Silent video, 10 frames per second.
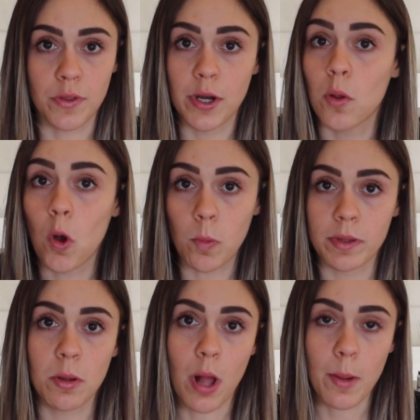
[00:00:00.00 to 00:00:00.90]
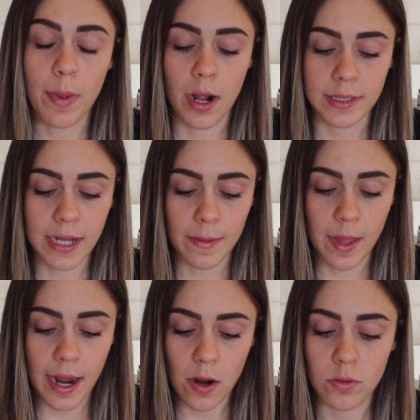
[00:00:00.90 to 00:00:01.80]
It'll open the lockbox on the
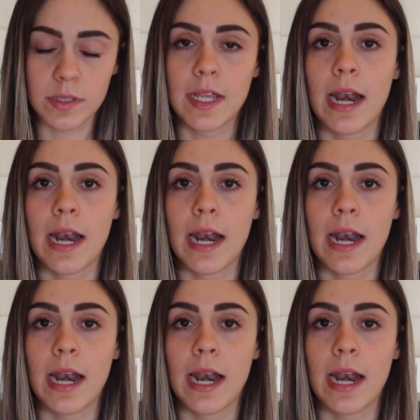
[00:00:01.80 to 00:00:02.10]
house.